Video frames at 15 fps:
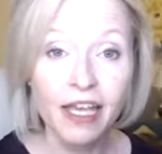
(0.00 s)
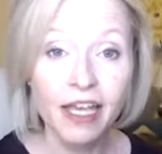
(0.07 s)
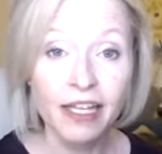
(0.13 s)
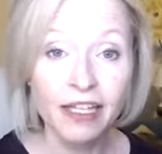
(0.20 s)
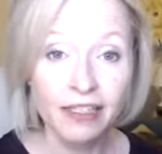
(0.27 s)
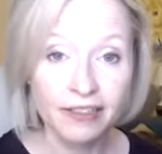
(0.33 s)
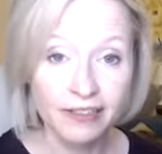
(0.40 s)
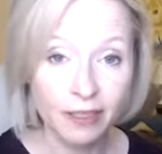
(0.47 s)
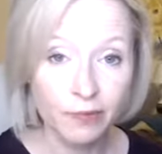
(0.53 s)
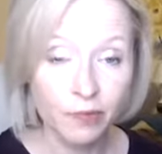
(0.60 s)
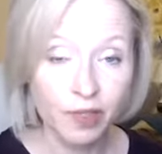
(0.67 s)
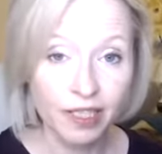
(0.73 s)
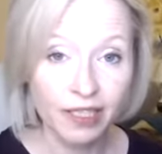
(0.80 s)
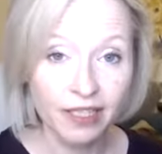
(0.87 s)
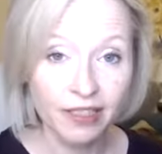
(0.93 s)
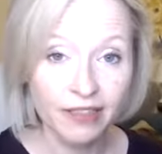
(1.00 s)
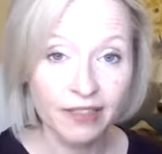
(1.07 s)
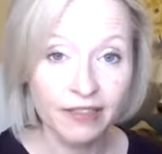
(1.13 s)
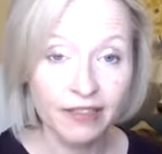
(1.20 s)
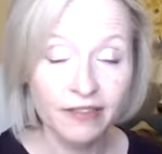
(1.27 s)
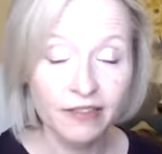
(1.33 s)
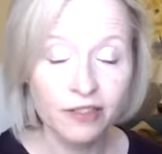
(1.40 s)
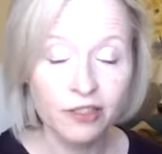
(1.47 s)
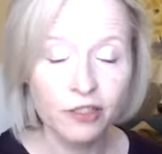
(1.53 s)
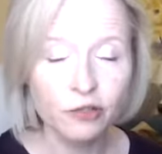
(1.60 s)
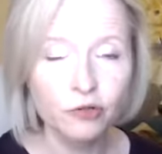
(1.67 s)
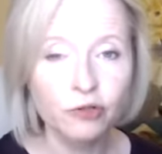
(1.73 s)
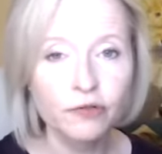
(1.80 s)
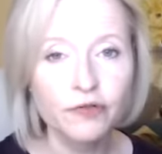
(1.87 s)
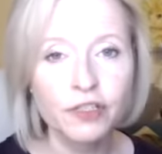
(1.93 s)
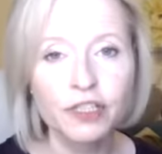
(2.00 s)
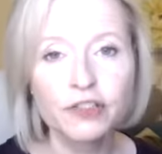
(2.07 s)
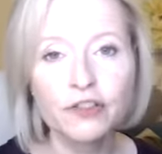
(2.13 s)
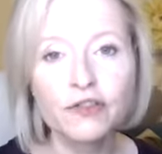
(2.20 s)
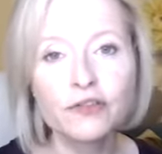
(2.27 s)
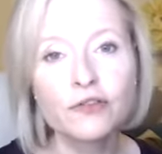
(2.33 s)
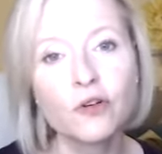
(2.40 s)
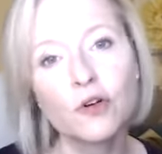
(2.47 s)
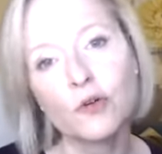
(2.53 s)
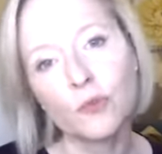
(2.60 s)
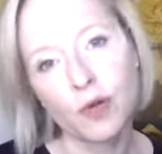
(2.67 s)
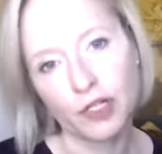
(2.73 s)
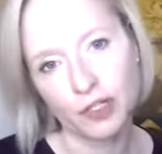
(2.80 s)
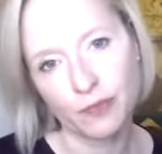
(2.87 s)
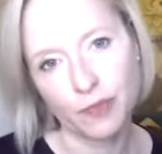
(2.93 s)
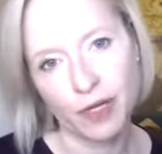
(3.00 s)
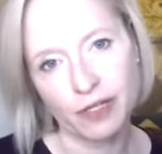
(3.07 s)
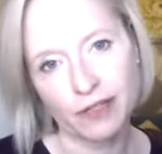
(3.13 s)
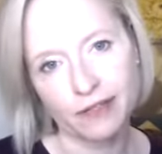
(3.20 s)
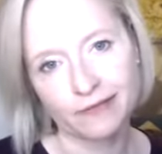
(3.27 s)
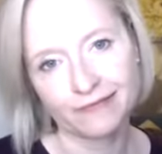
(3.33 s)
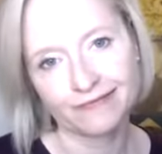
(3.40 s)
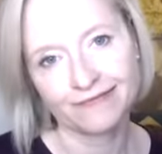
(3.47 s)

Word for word: and accept what is, you will feel so much better.